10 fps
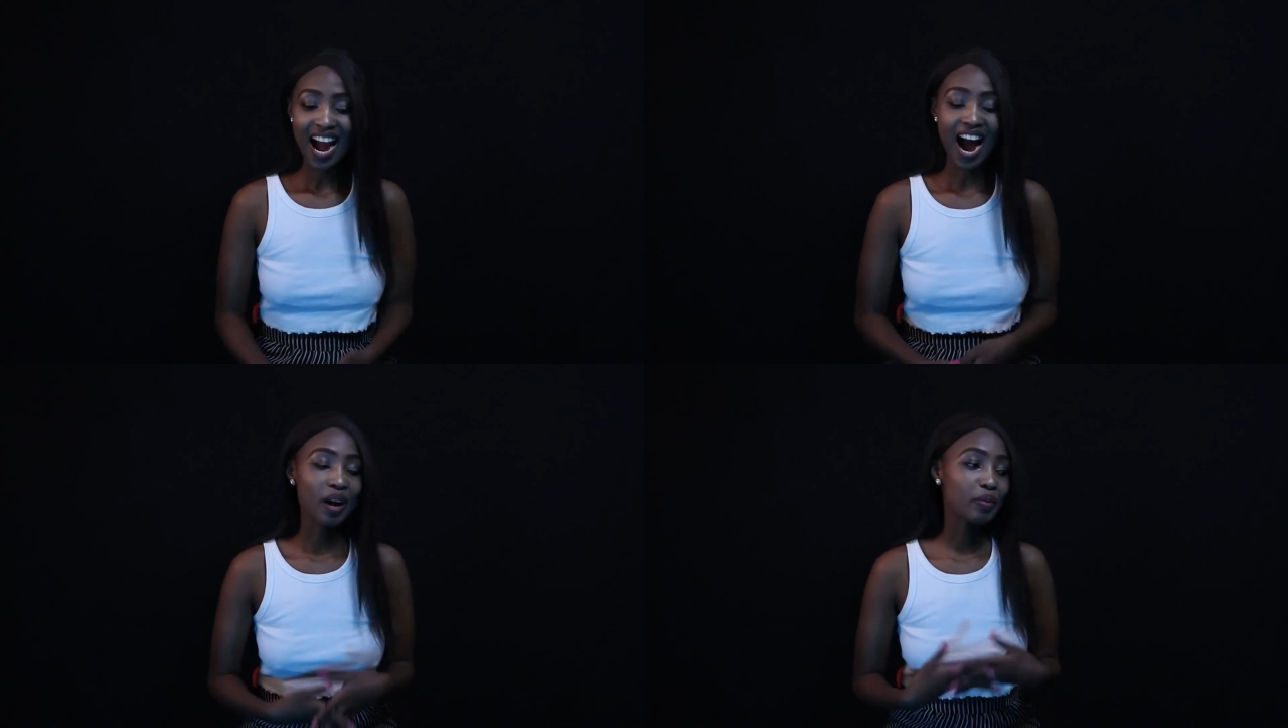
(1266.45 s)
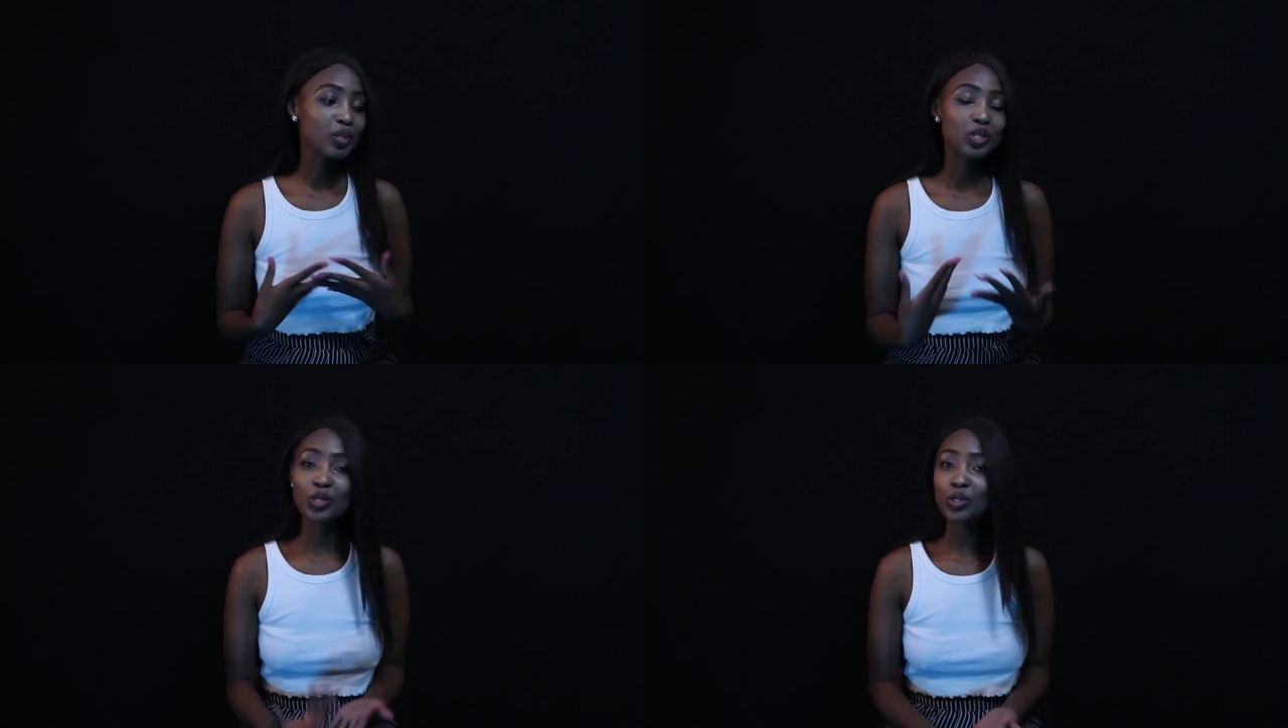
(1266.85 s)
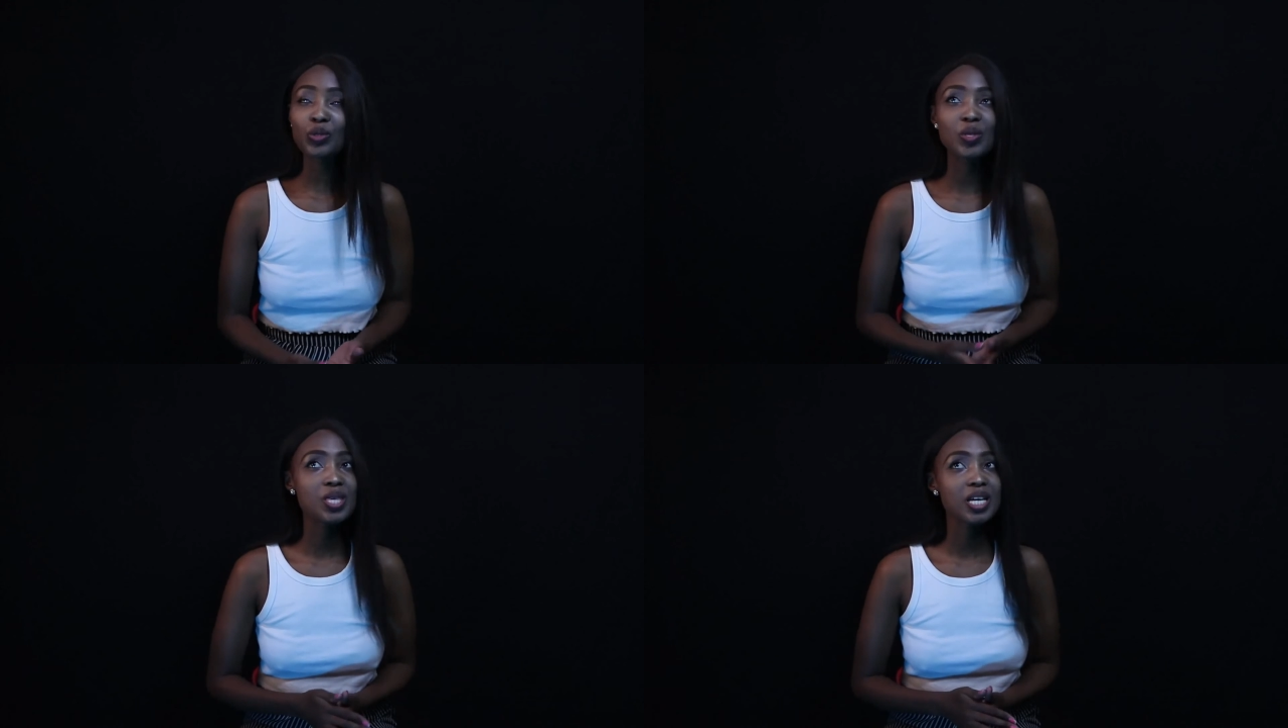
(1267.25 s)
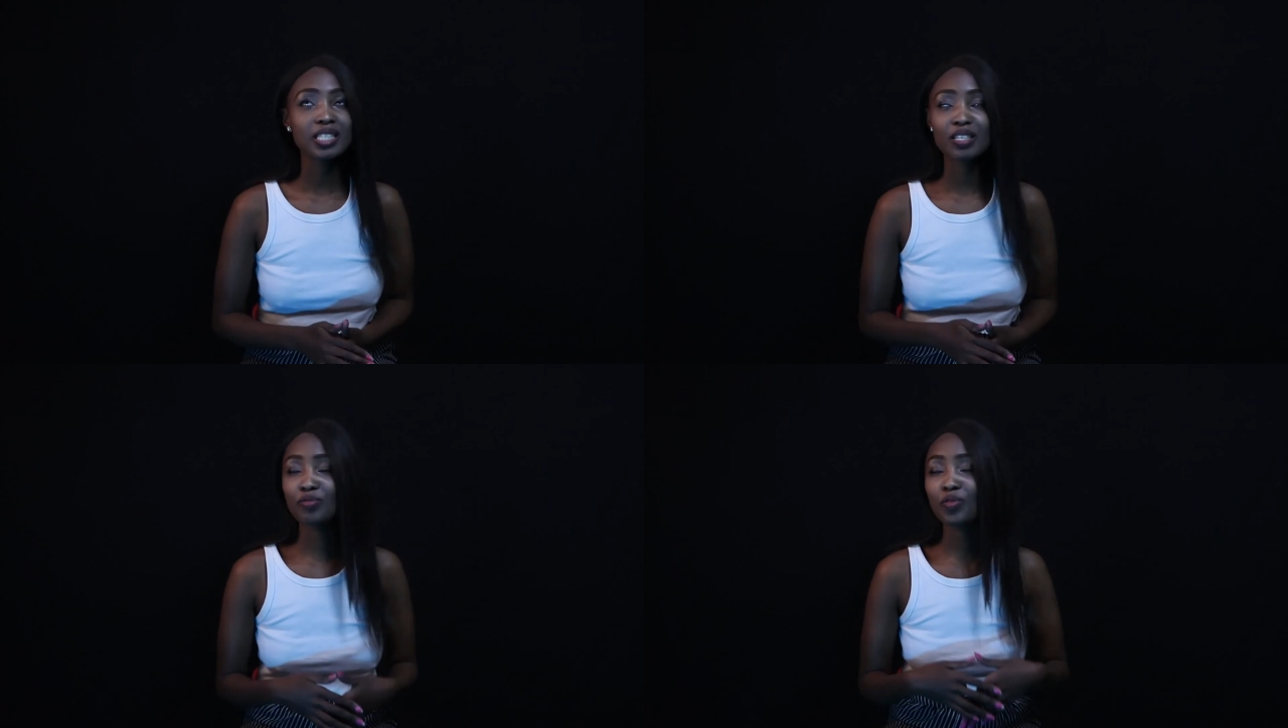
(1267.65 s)
I was used to
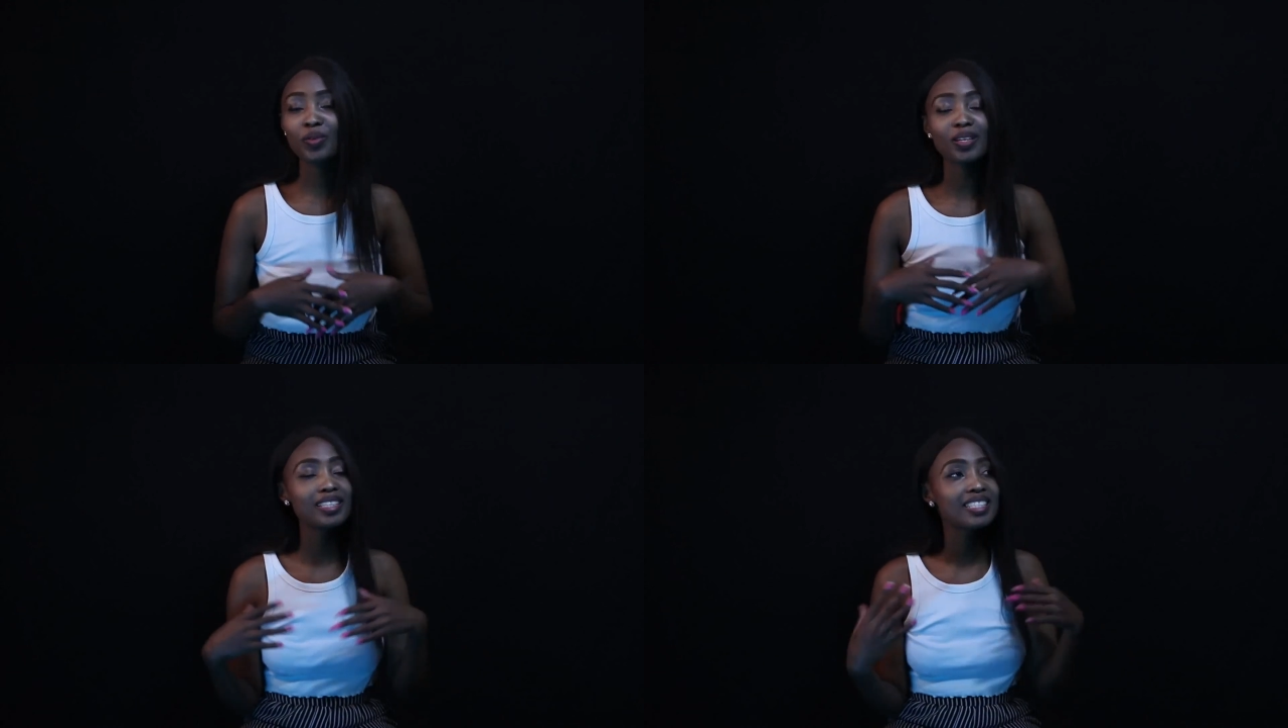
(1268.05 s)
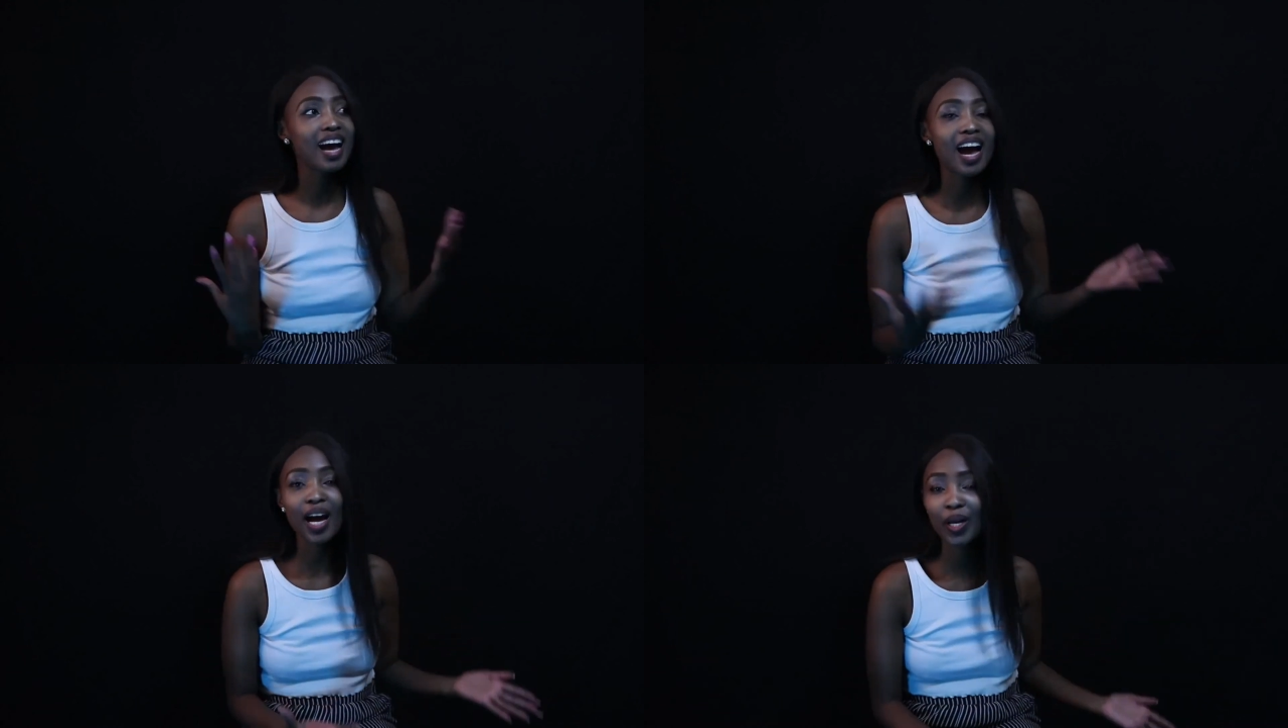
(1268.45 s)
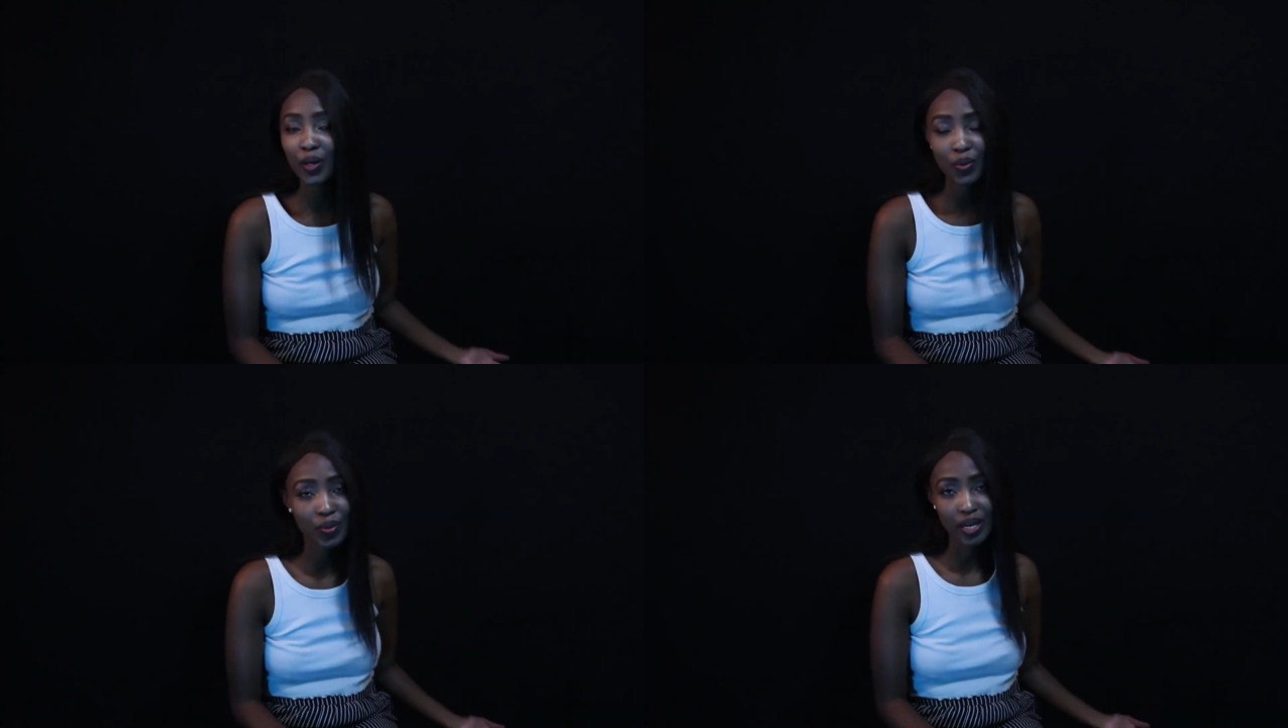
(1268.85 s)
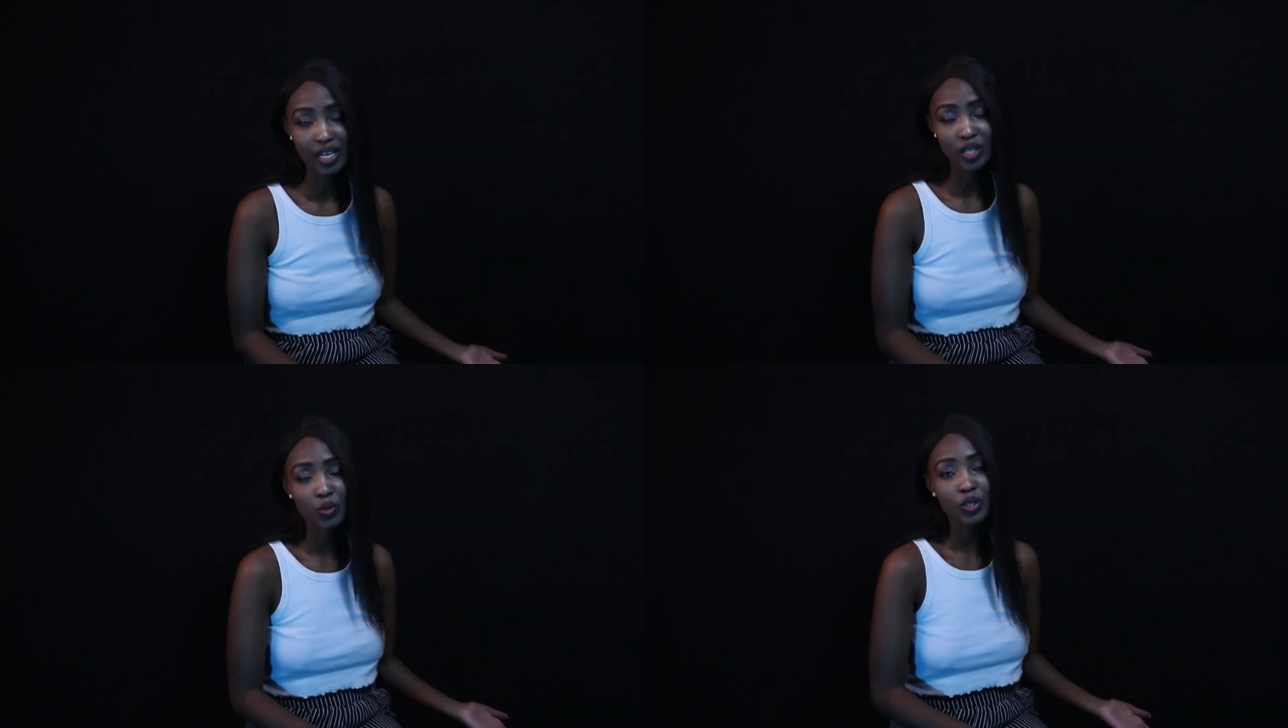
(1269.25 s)
theater for the entire 3 years.